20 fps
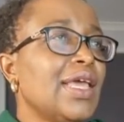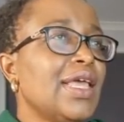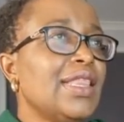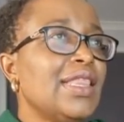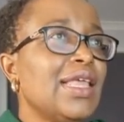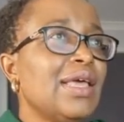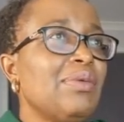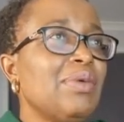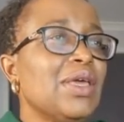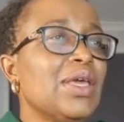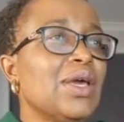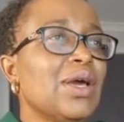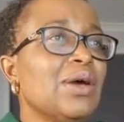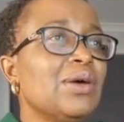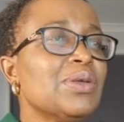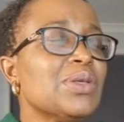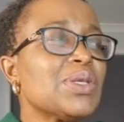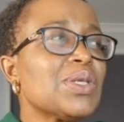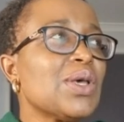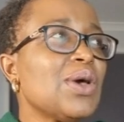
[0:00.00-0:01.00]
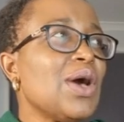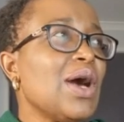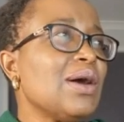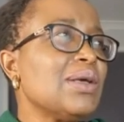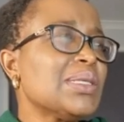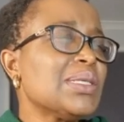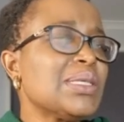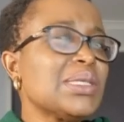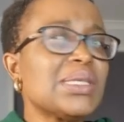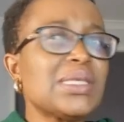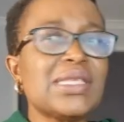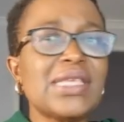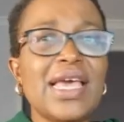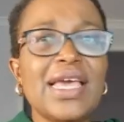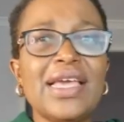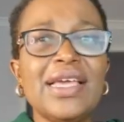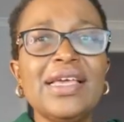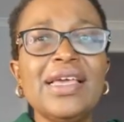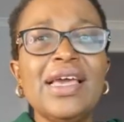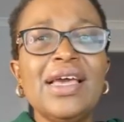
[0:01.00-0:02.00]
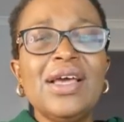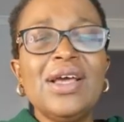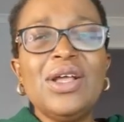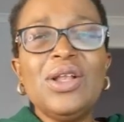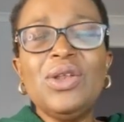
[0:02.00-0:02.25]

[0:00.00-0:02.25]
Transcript: And there we go. So I was just saying,